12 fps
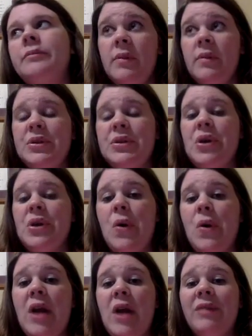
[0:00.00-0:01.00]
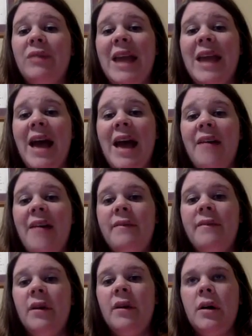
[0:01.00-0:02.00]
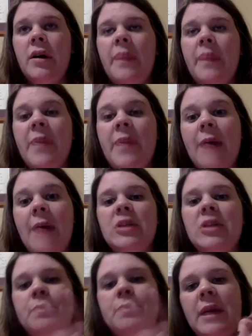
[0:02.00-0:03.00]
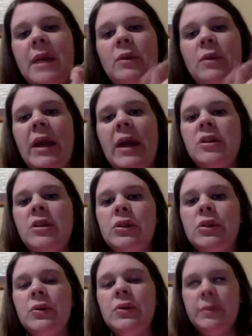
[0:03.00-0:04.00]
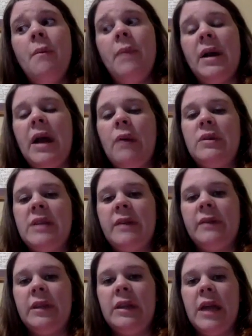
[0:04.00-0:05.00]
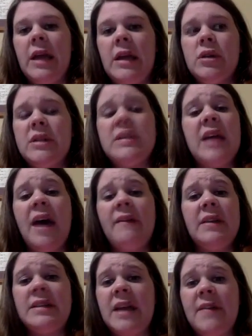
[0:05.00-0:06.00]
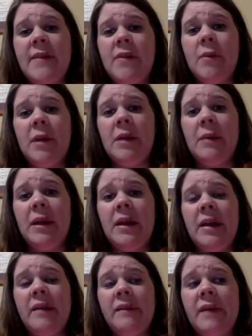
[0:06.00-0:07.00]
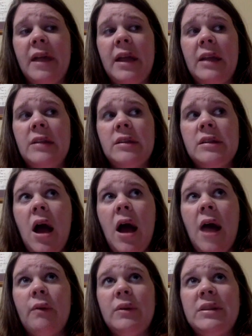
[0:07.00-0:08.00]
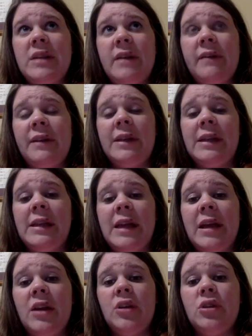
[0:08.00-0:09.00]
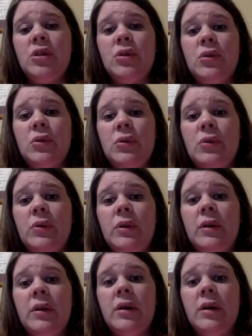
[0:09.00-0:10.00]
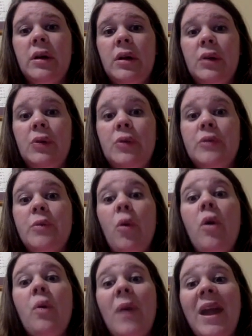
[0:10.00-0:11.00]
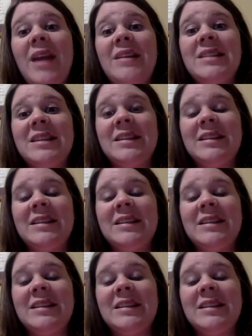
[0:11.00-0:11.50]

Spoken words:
So I don't really have that much baby weight to lose, but I would definitely like, this is the heaviest I've ever been in my life, and I would definitely like to lose more weight